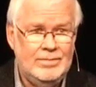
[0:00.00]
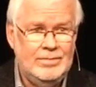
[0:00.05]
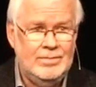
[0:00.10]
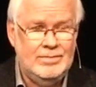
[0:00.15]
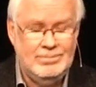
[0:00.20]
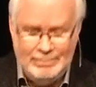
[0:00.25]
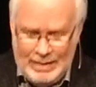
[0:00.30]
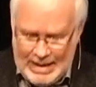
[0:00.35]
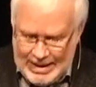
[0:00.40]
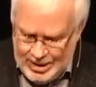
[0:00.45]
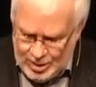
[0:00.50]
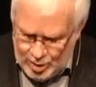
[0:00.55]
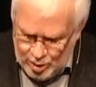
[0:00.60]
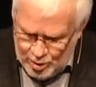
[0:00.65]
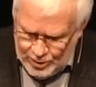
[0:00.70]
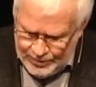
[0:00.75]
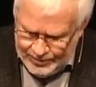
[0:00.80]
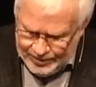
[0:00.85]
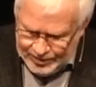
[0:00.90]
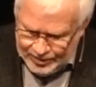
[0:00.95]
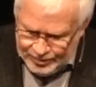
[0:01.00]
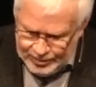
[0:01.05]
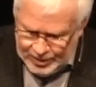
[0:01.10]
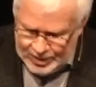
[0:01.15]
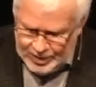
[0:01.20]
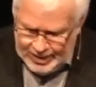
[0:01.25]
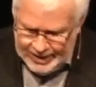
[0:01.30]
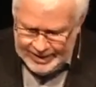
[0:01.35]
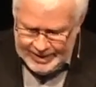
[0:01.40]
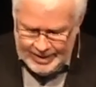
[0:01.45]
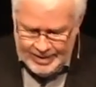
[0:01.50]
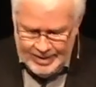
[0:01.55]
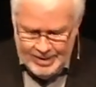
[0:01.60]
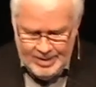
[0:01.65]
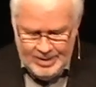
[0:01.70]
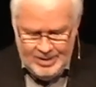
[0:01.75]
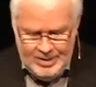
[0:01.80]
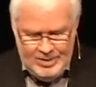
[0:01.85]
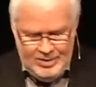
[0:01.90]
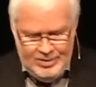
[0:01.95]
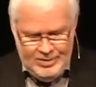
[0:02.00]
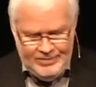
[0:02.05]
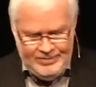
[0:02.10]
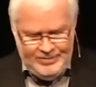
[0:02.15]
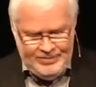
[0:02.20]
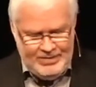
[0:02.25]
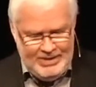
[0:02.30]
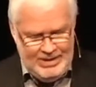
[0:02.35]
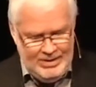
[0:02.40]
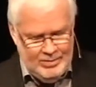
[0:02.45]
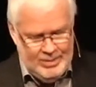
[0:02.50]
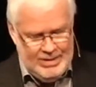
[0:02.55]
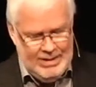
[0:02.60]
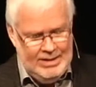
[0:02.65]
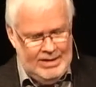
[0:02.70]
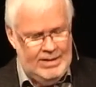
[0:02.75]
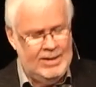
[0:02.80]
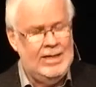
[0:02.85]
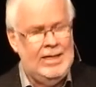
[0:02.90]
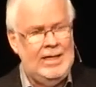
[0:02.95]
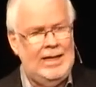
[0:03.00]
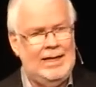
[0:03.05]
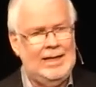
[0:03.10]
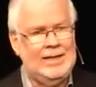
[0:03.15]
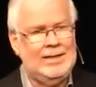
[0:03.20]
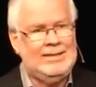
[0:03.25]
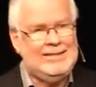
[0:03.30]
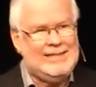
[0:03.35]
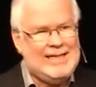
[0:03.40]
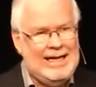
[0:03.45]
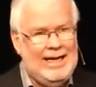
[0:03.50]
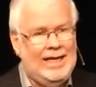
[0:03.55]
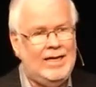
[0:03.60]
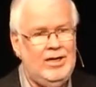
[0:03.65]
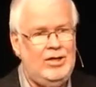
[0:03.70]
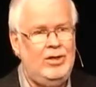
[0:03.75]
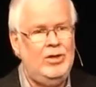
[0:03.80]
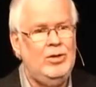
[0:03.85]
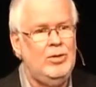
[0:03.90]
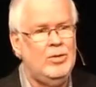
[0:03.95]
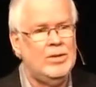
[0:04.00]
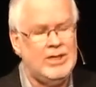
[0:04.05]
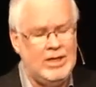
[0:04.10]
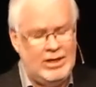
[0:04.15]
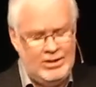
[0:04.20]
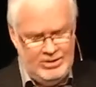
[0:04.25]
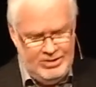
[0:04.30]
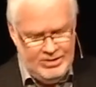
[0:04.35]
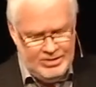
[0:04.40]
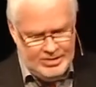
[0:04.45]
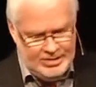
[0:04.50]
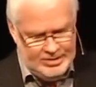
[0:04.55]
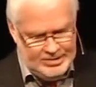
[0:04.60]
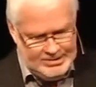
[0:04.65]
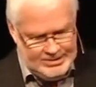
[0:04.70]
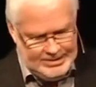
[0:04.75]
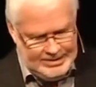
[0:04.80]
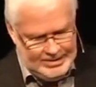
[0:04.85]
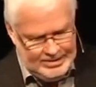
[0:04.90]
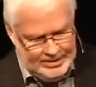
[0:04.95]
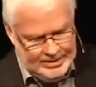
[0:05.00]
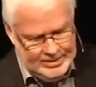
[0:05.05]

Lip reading: by overruling your free will and take you without your consent.